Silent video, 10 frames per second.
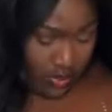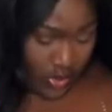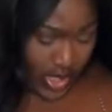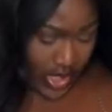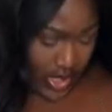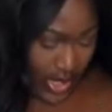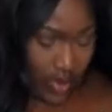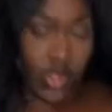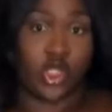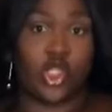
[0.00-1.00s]
But I
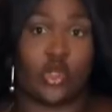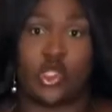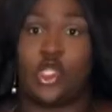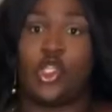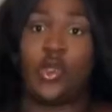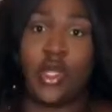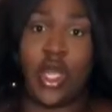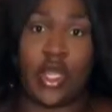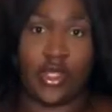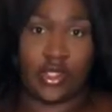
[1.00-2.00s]
want to show it to you
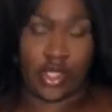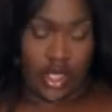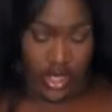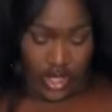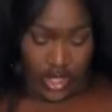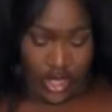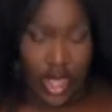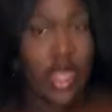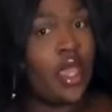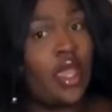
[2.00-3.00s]
guys
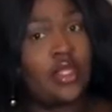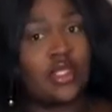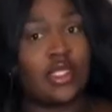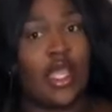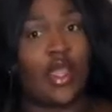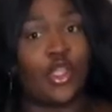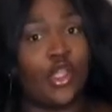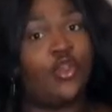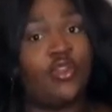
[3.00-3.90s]
to see how you